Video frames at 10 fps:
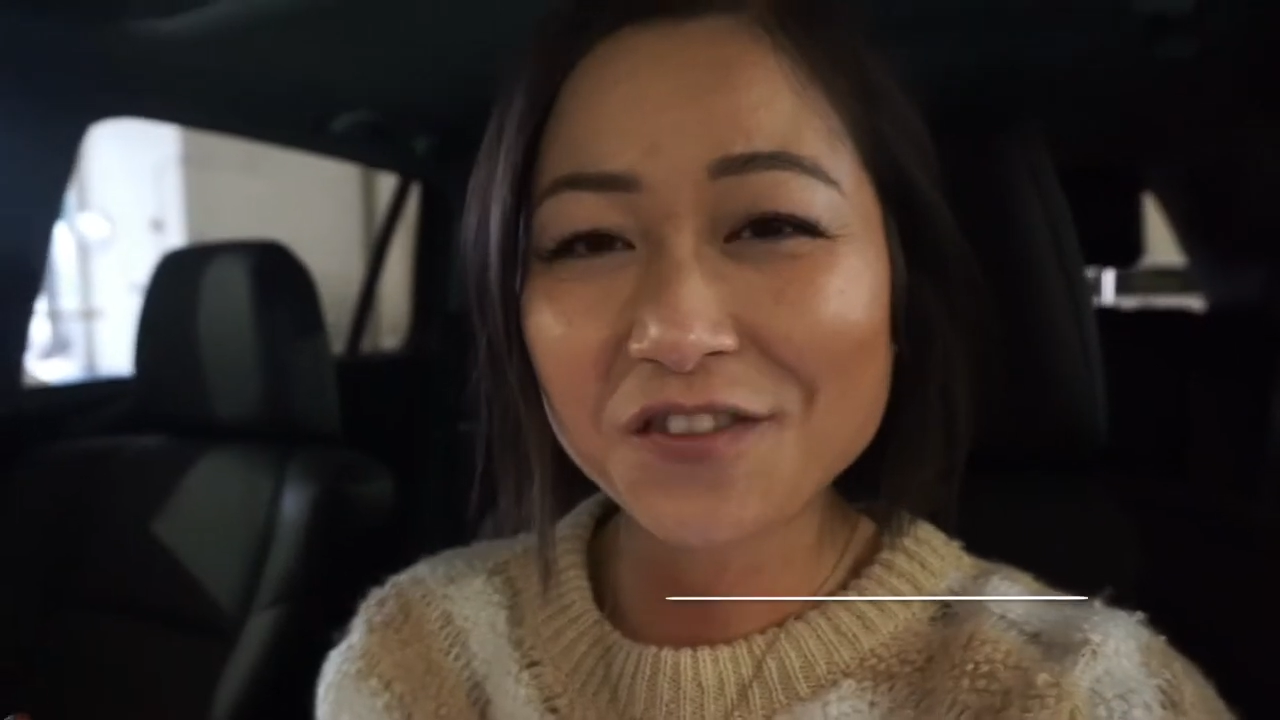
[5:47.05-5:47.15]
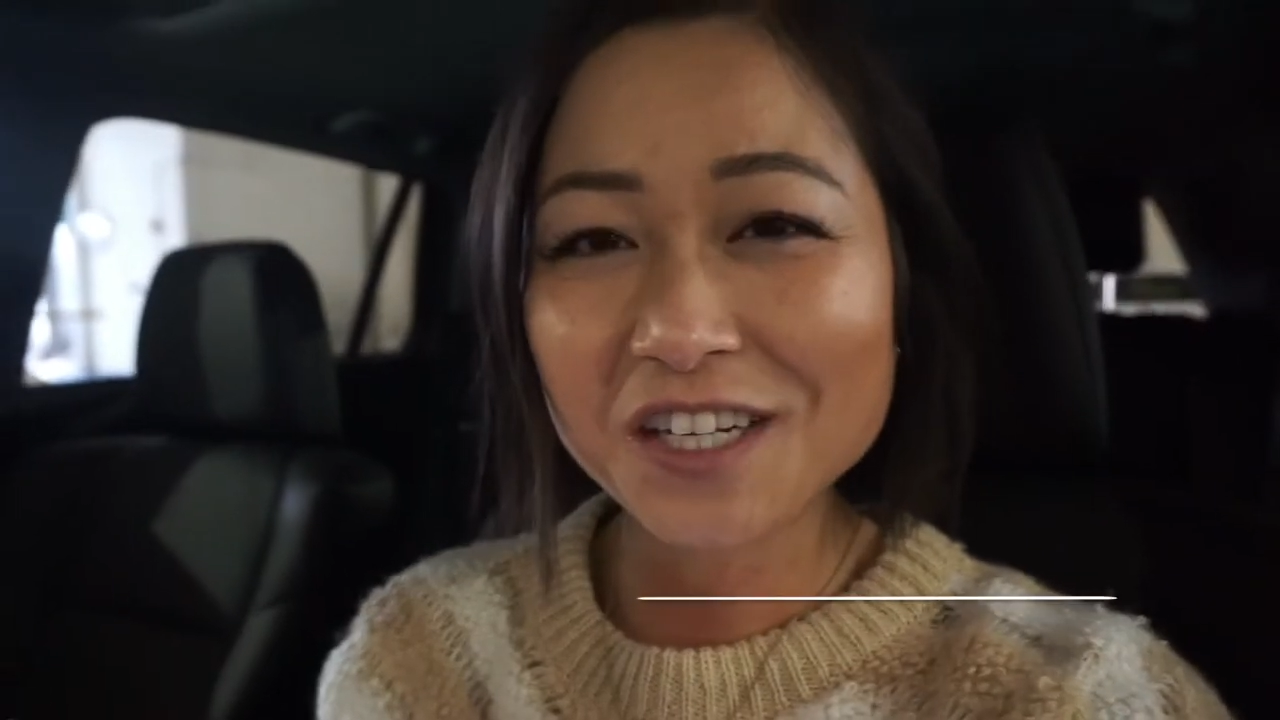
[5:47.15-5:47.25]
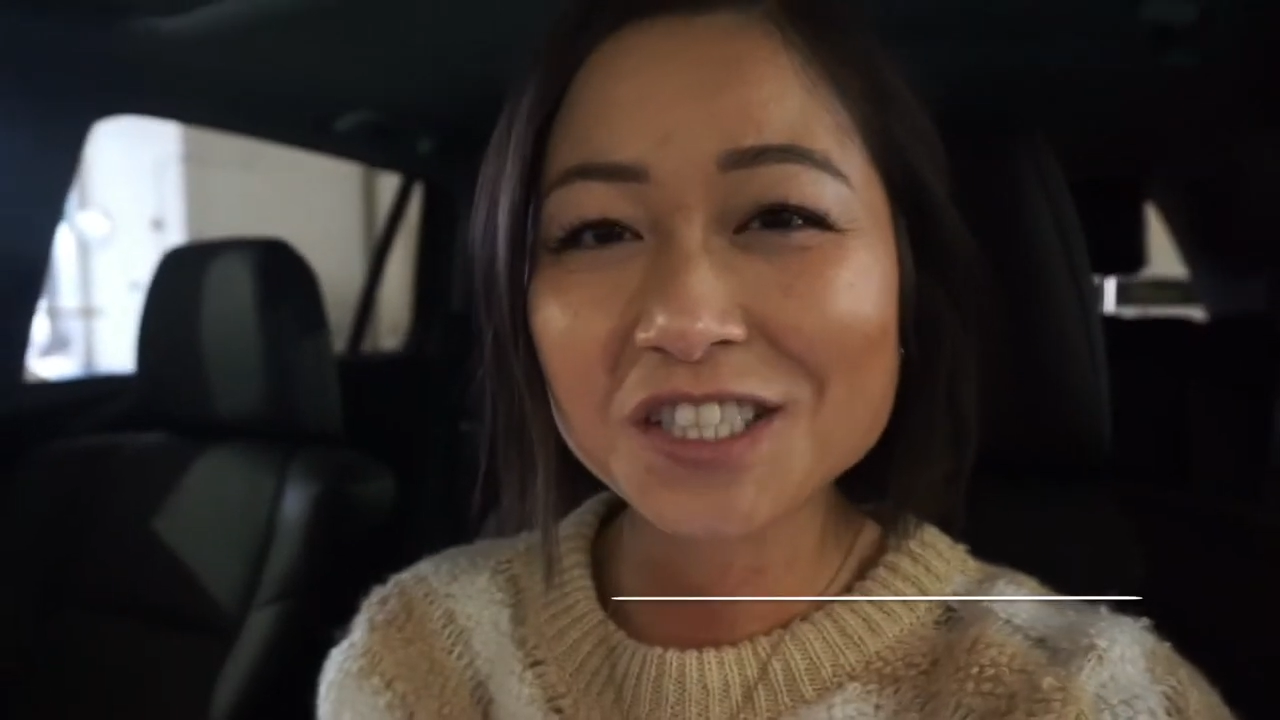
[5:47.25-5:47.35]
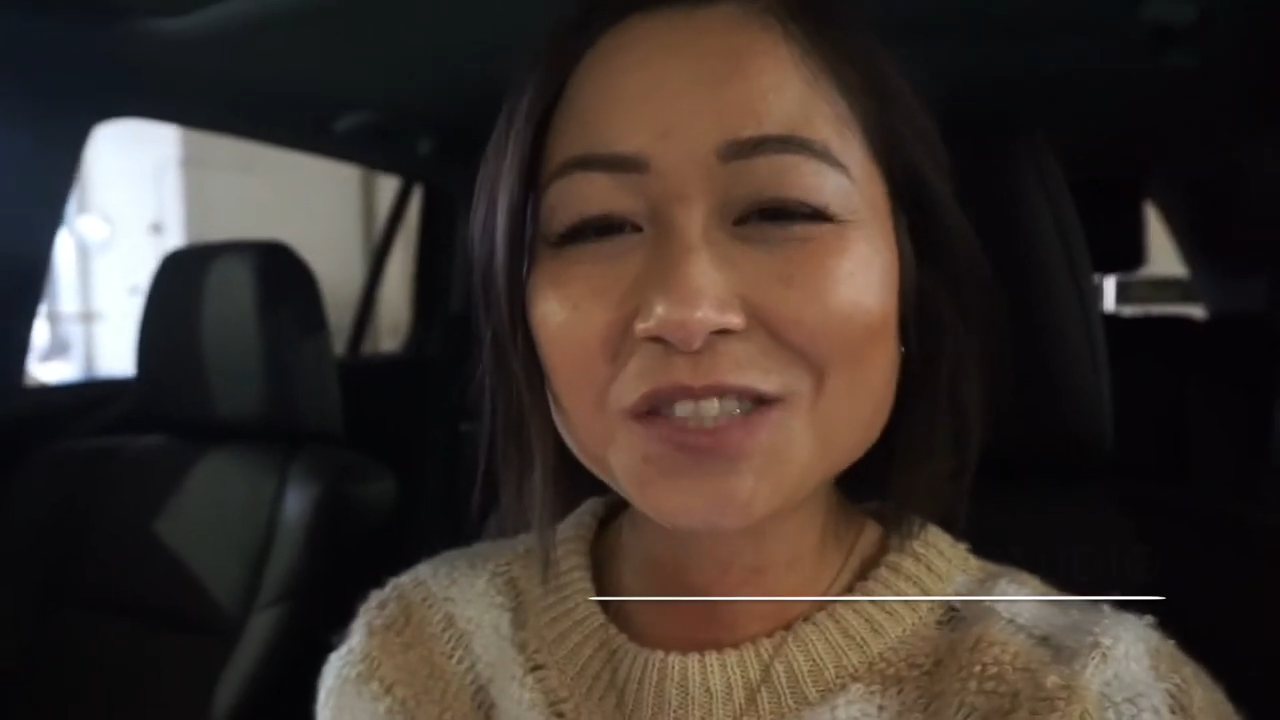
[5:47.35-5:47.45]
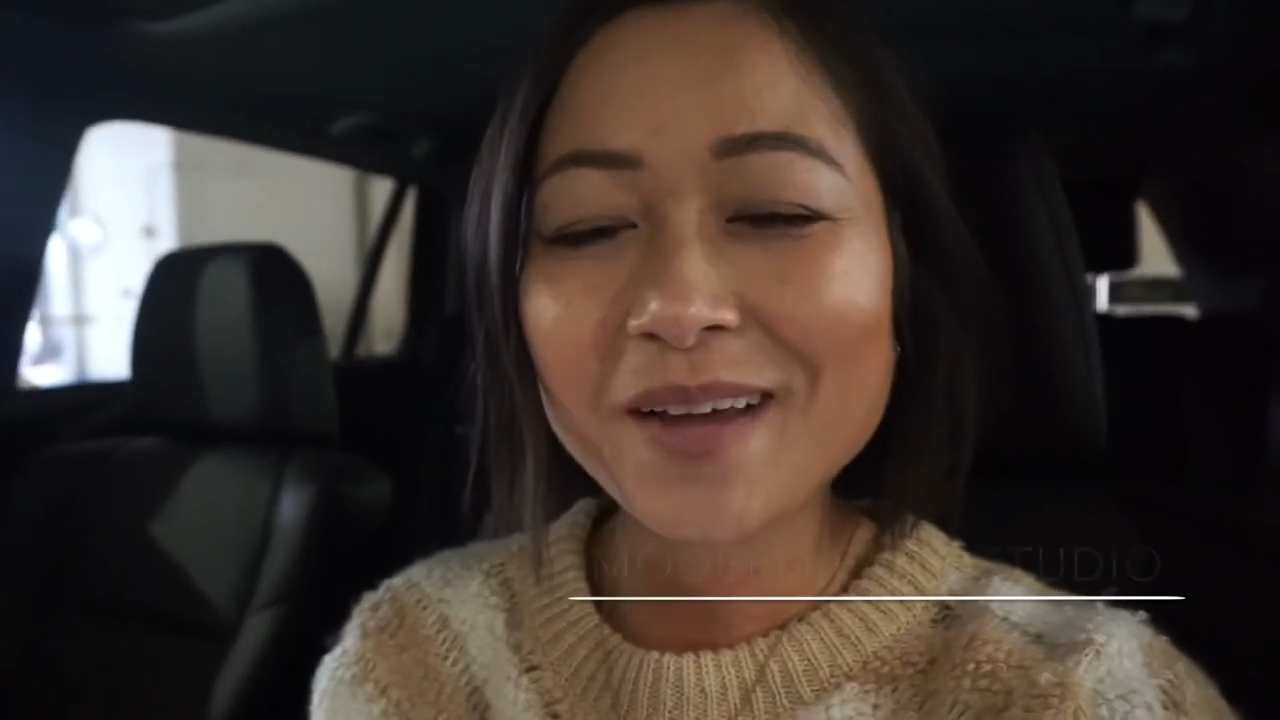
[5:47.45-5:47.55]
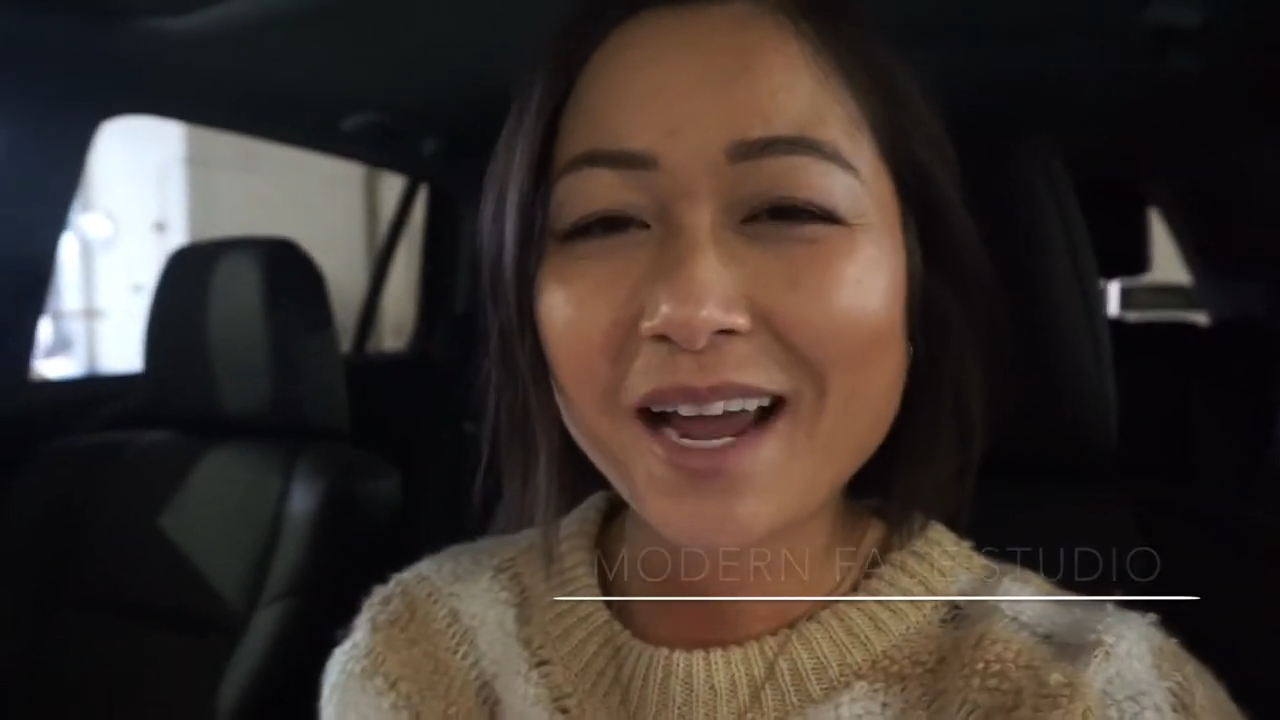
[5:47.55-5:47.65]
finished my